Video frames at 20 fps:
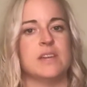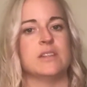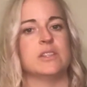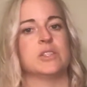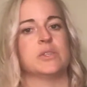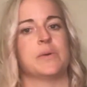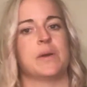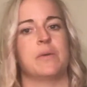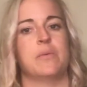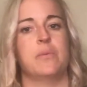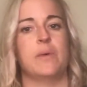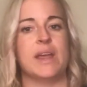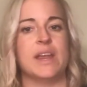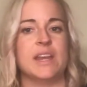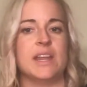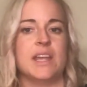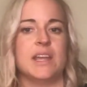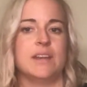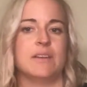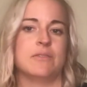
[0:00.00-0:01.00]
and so I
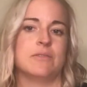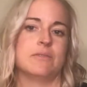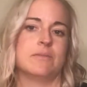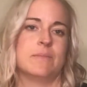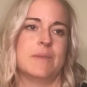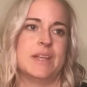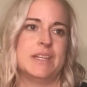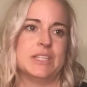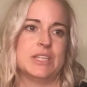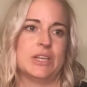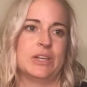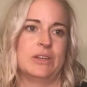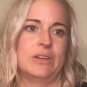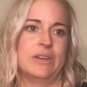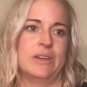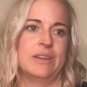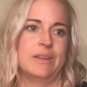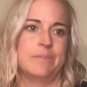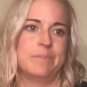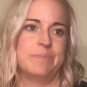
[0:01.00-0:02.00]
waited
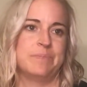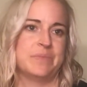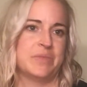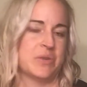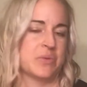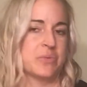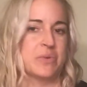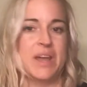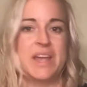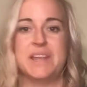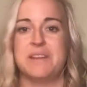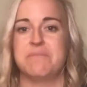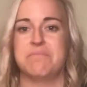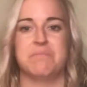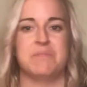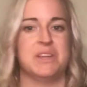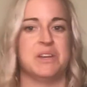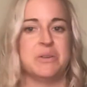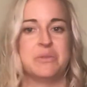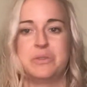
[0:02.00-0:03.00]
until
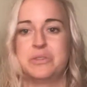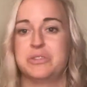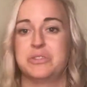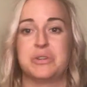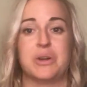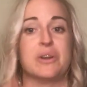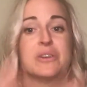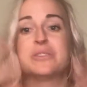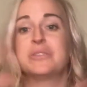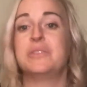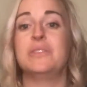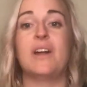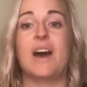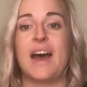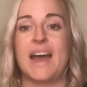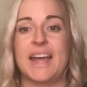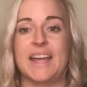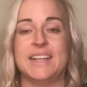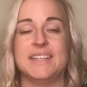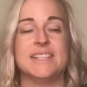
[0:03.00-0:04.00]
the stars
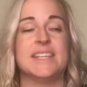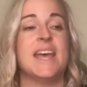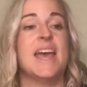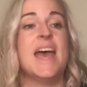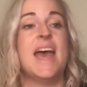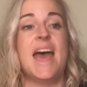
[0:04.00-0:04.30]
aligned,